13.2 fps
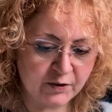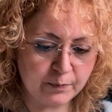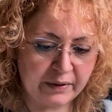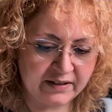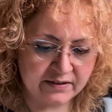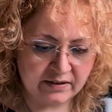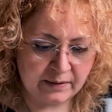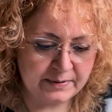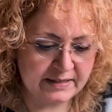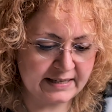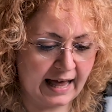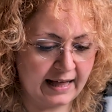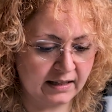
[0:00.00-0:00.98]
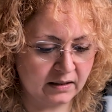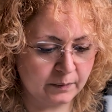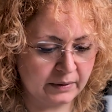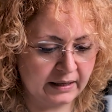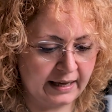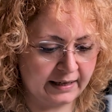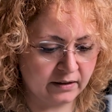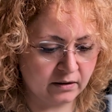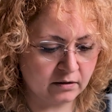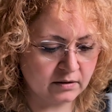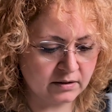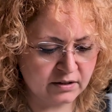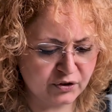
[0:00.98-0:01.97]
It's based on a psalm and
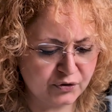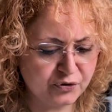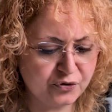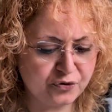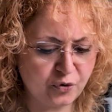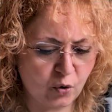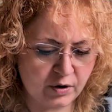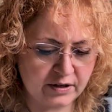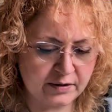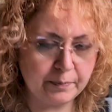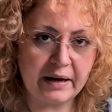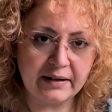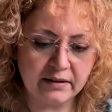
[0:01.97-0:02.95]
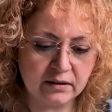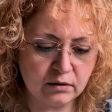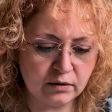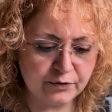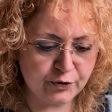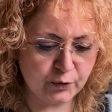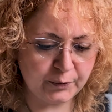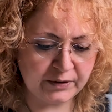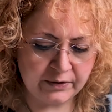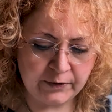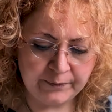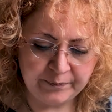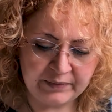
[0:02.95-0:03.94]
on the 4th pentacle of
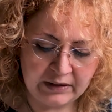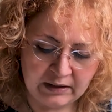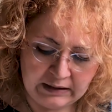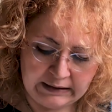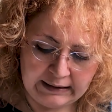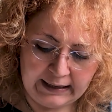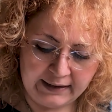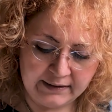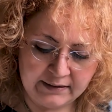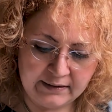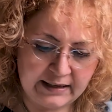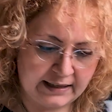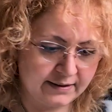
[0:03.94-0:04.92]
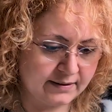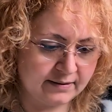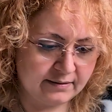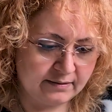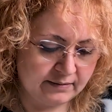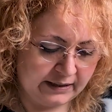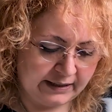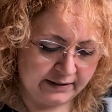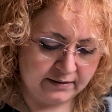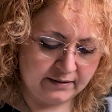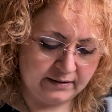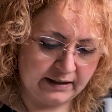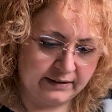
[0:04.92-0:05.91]
Jupiter. And that's
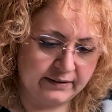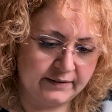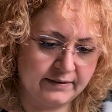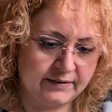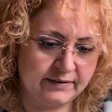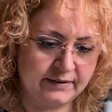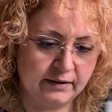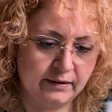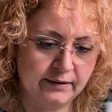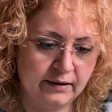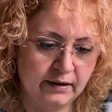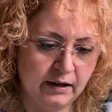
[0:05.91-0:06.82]
it. Like, this is still